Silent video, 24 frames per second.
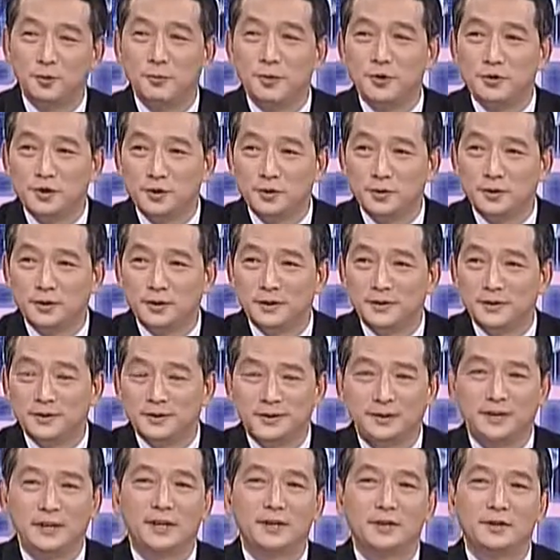to mature.
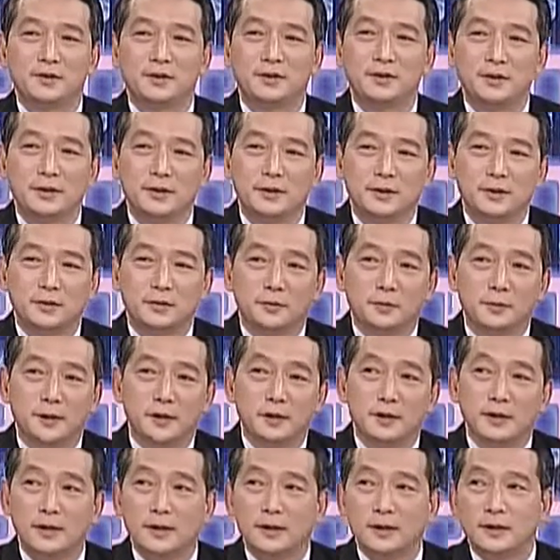Commercial. So
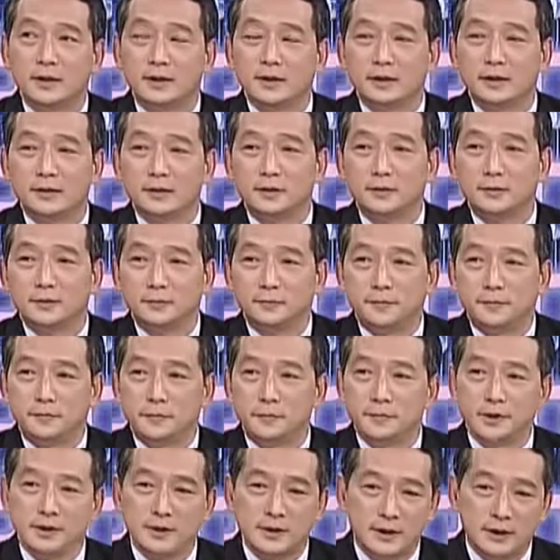I think
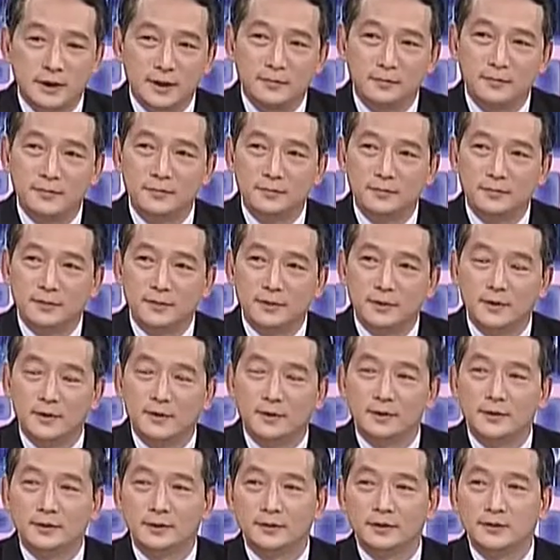from the time
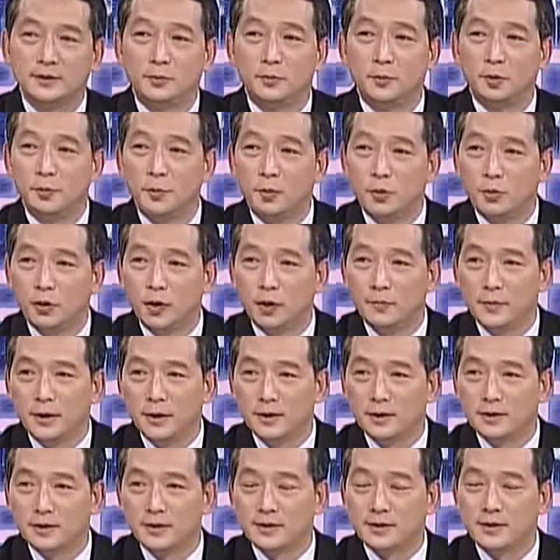the Momo
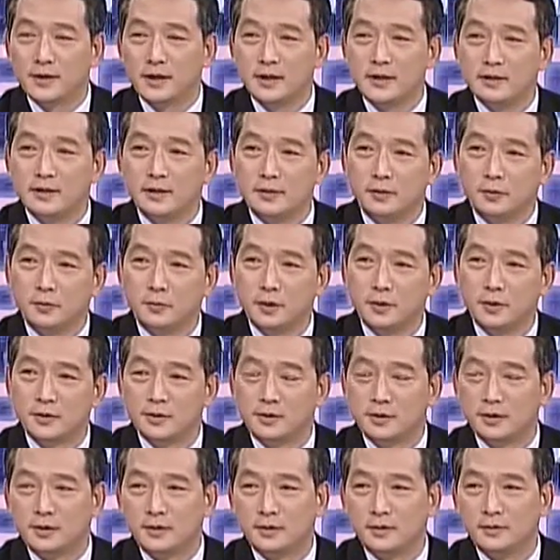WiMAX standard
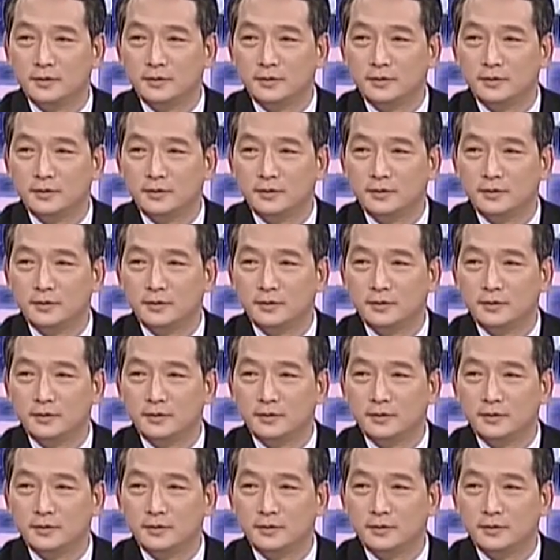was